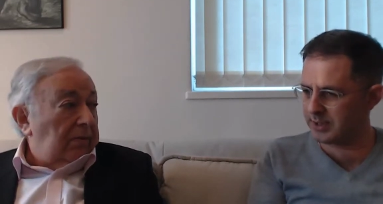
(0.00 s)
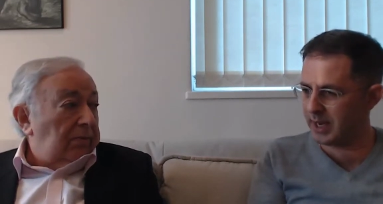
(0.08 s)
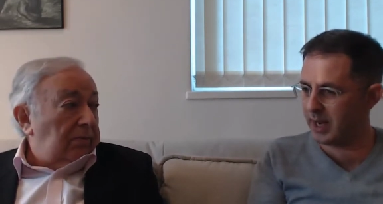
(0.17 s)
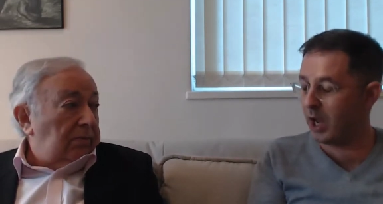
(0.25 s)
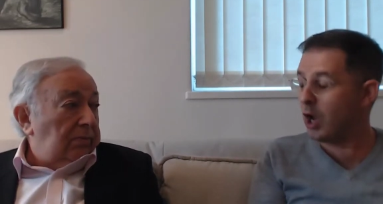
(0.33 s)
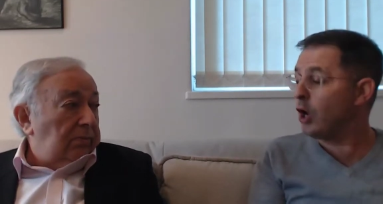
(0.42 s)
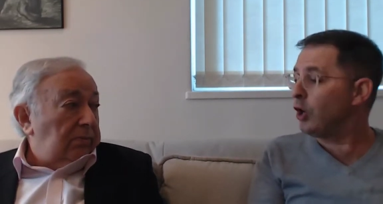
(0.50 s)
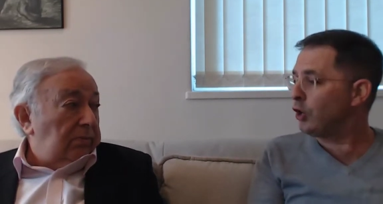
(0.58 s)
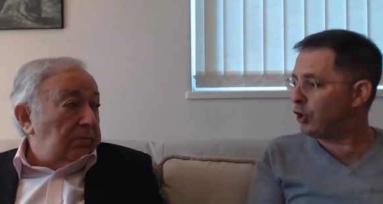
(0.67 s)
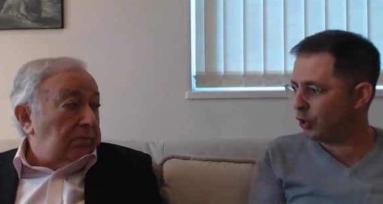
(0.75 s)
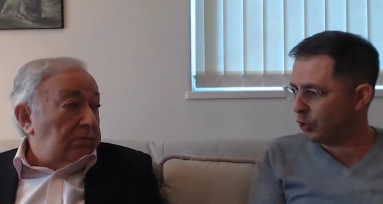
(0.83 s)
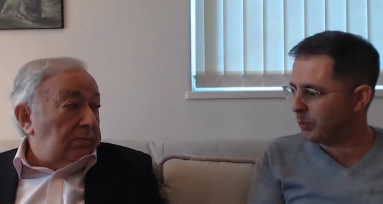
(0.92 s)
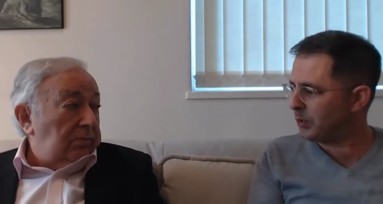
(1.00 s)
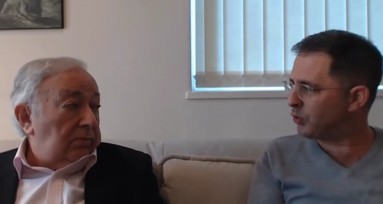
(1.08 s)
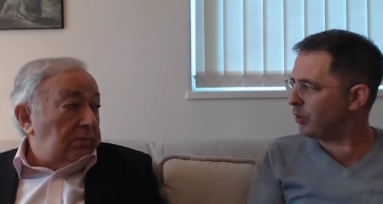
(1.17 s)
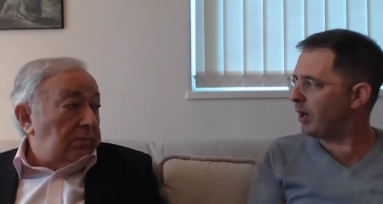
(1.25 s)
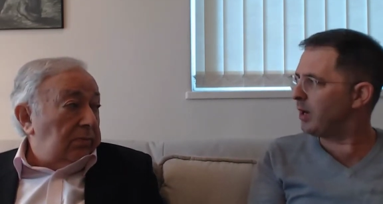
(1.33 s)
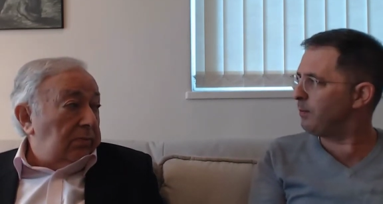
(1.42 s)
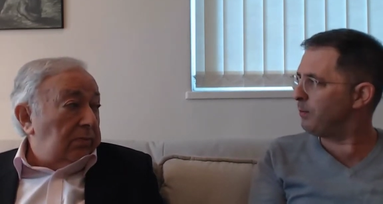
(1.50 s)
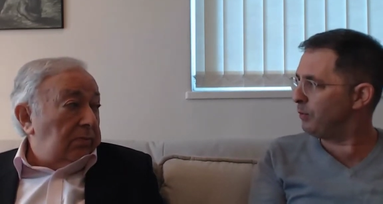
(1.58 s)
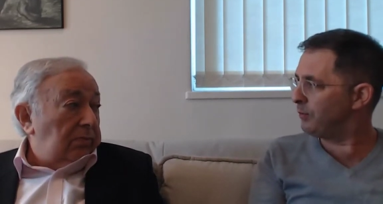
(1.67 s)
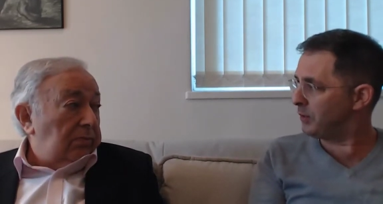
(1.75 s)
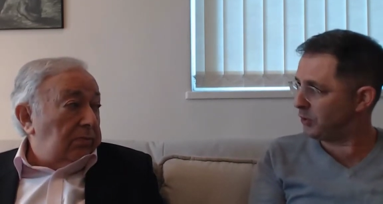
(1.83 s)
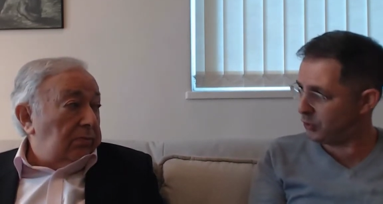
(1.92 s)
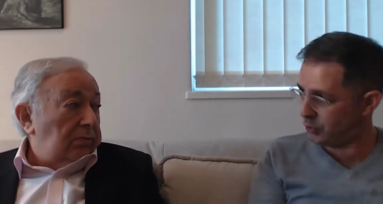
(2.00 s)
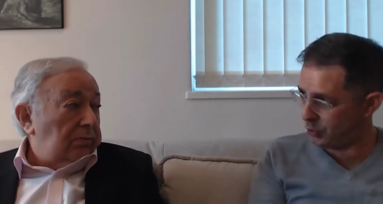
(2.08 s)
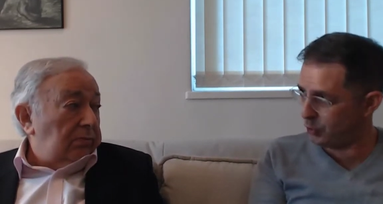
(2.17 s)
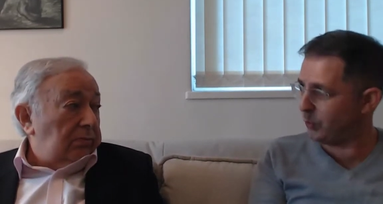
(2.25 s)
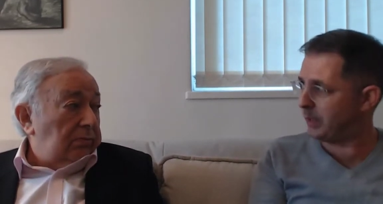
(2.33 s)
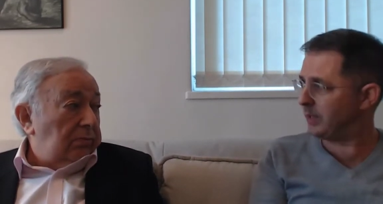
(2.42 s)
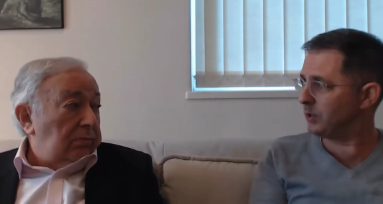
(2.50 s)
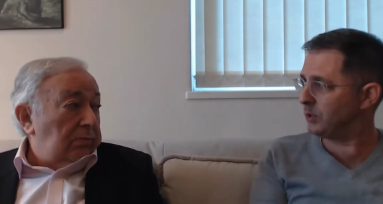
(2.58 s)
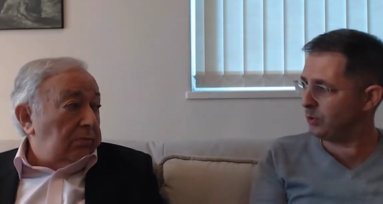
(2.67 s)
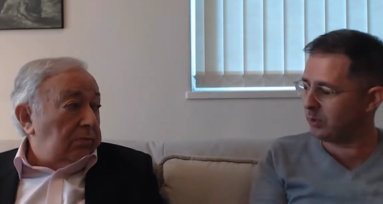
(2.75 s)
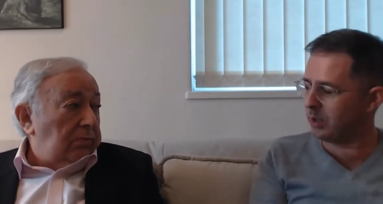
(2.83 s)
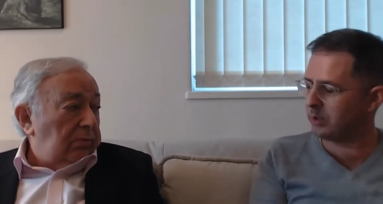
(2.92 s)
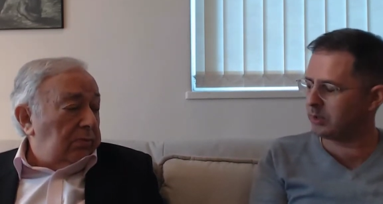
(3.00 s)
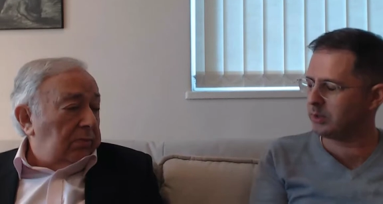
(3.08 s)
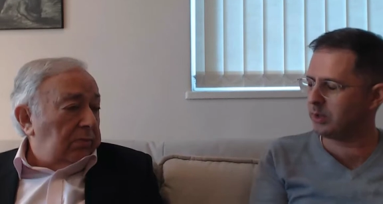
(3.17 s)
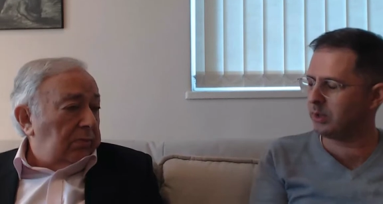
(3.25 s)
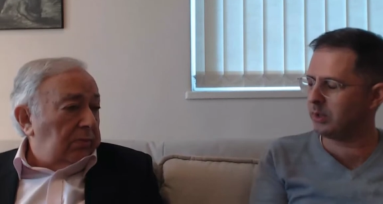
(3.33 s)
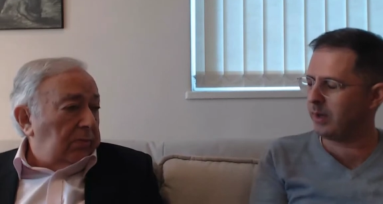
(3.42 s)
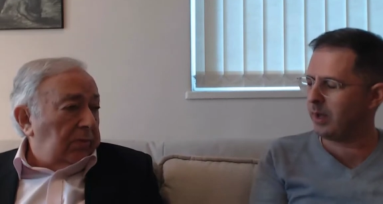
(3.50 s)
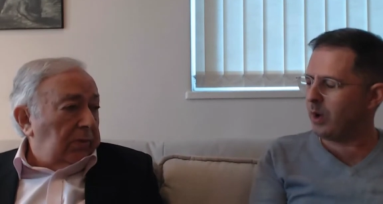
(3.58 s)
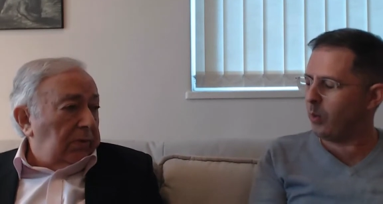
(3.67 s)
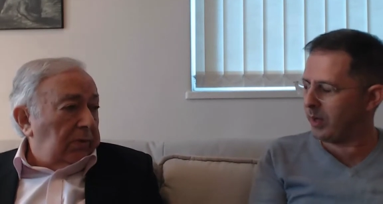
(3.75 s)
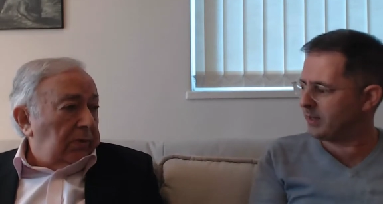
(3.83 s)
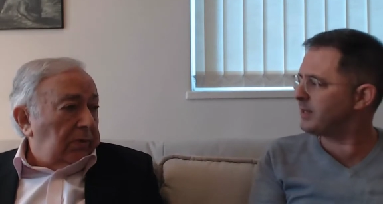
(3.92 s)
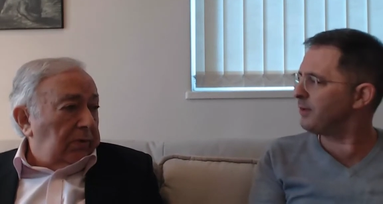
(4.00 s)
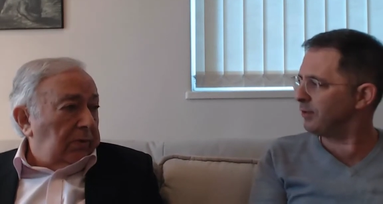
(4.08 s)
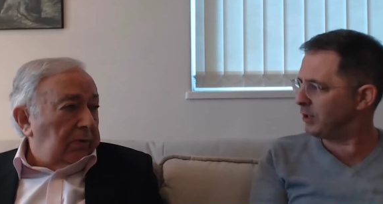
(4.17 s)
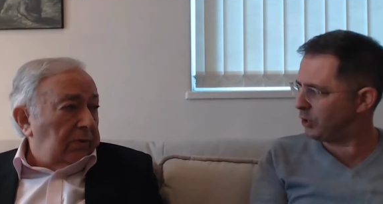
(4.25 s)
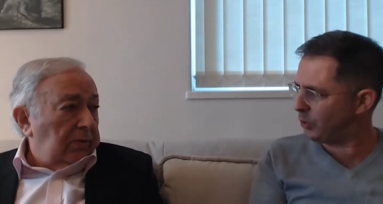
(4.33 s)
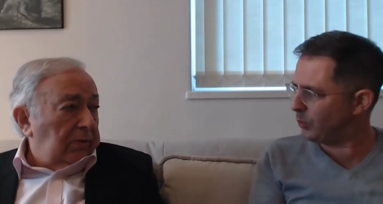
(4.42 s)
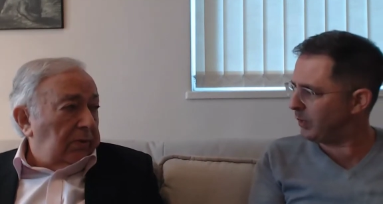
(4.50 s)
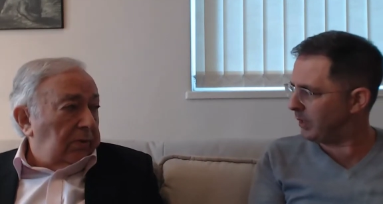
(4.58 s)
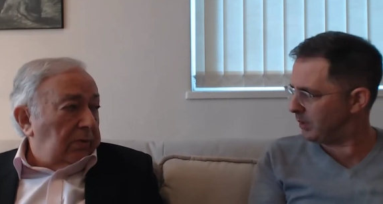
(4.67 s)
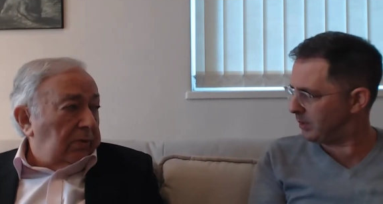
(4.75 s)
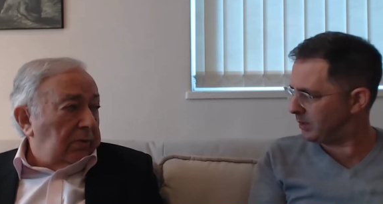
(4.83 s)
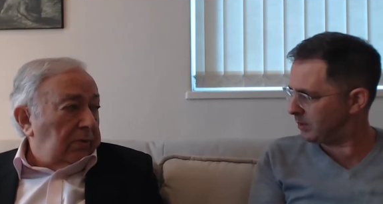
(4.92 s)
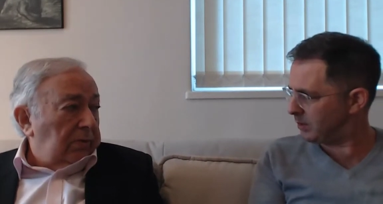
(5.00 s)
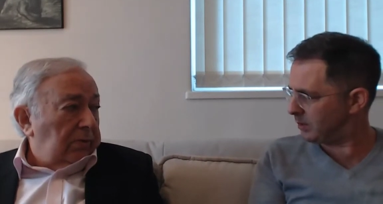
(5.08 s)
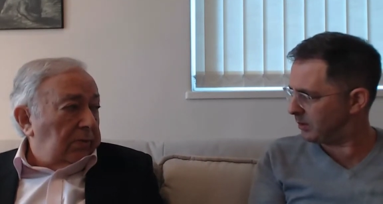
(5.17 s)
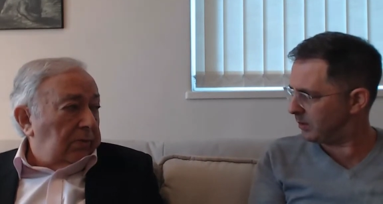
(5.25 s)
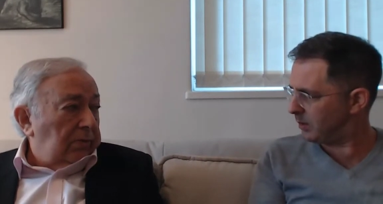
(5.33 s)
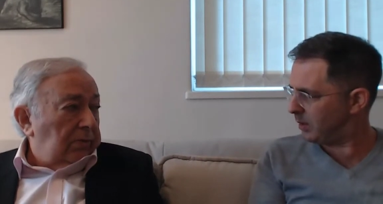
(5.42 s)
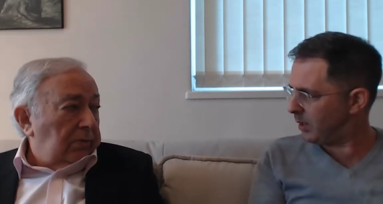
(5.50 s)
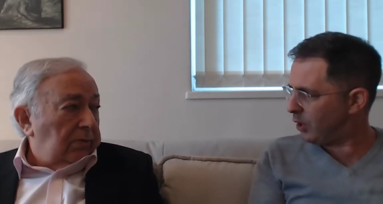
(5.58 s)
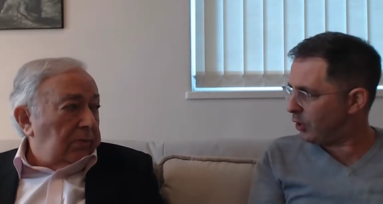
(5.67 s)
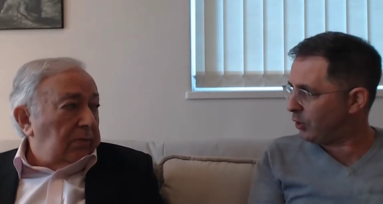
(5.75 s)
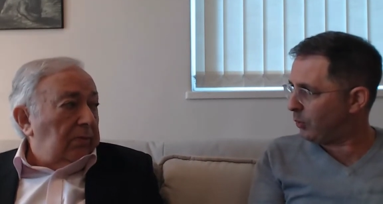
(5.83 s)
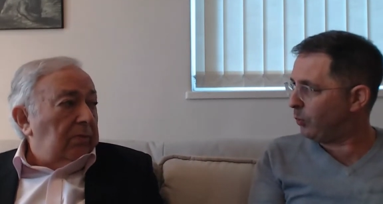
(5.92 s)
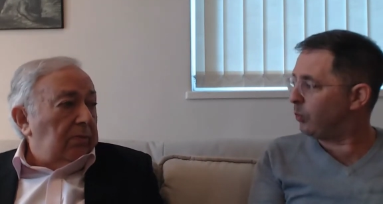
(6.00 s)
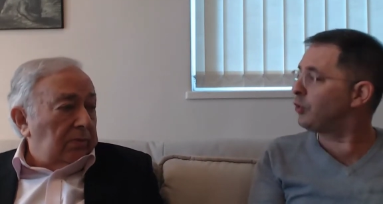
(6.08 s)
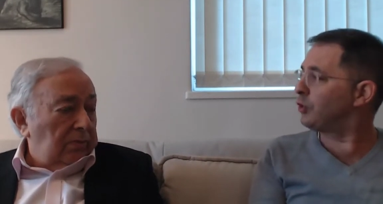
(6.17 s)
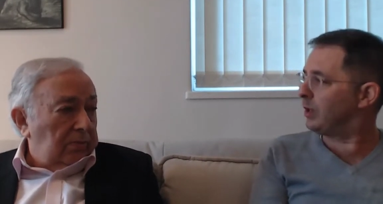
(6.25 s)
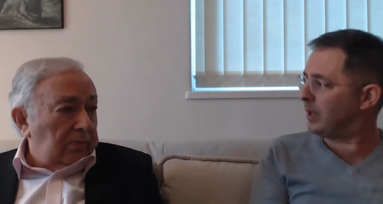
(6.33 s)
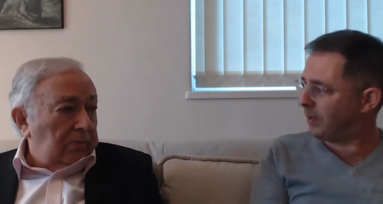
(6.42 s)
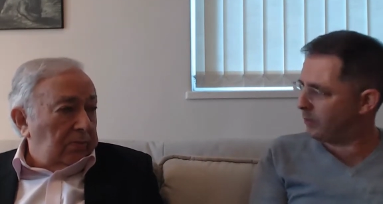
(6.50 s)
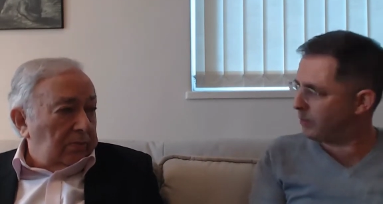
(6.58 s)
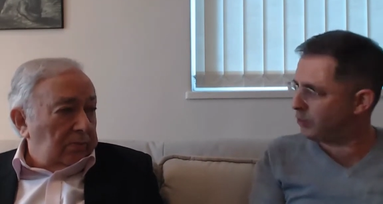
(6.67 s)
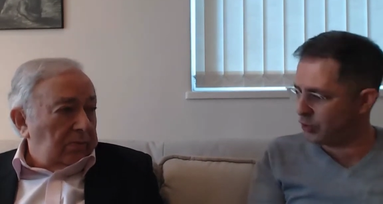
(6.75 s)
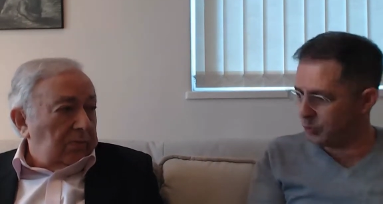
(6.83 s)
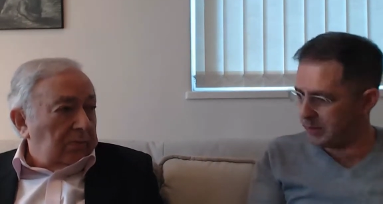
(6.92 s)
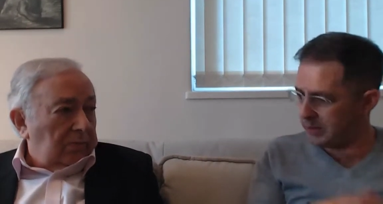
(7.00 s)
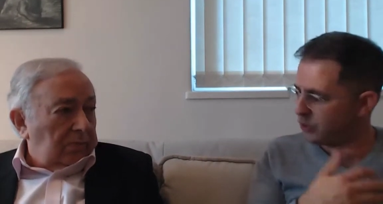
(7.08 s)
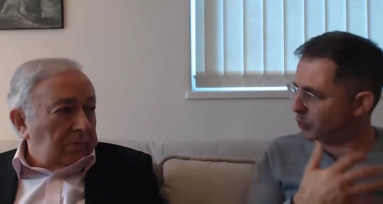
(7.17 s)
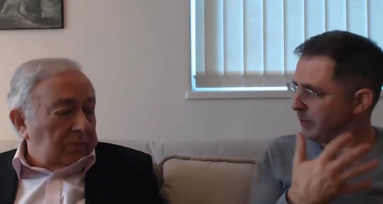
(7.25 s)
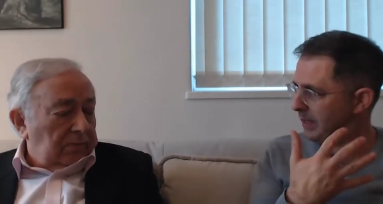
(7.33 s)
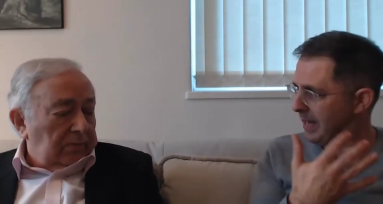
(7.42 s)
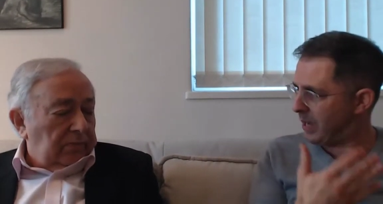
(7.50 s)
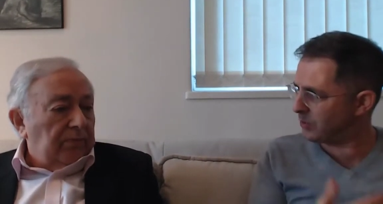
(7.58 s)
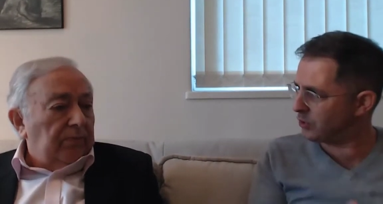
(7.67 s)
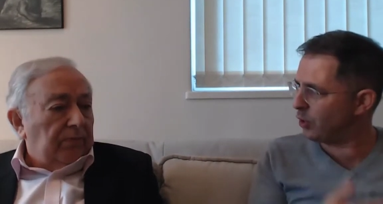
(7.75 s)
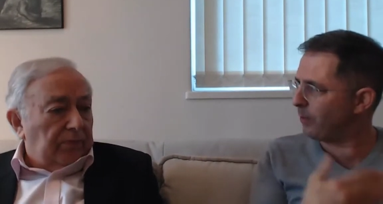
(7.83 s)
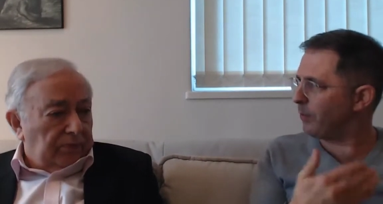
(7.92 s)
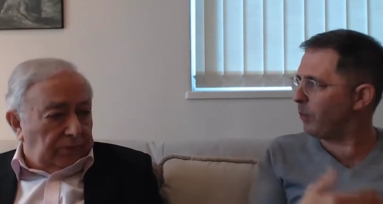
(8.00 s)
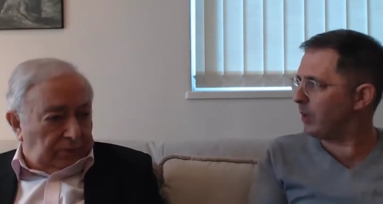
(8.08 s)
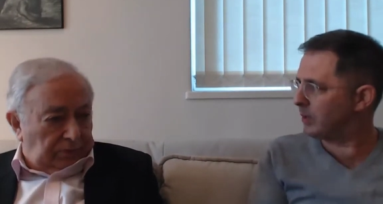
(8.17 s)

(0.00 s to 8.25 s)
Speaker 1: to say, should we try and move to two week two uh, to once every two weeks? Mm. In other words, should we should we now stop the